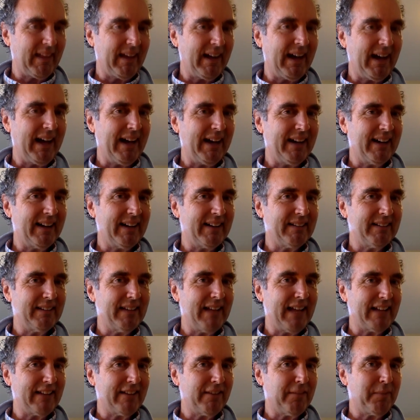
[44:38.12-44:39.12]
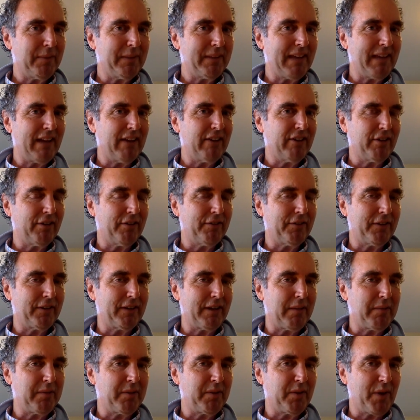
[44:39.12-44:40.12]
Uh, lots of potential for
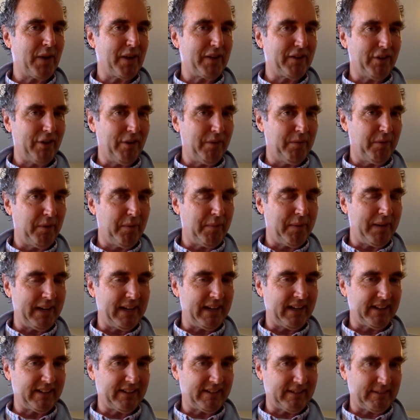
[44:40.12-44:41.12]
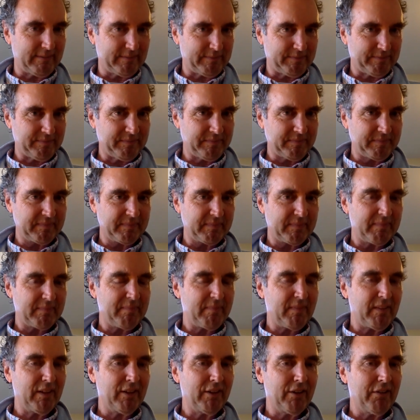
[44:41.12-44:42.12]
WS home robotics,
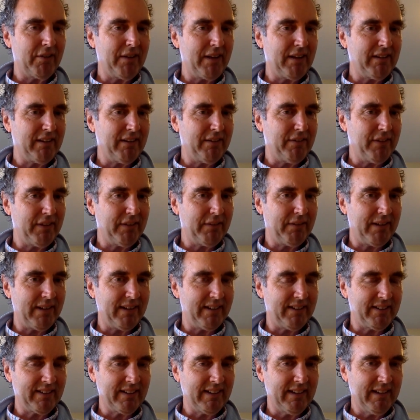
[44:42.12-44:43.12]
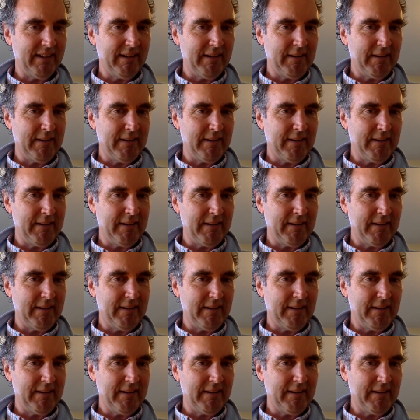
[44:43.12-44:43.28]
creativity wise.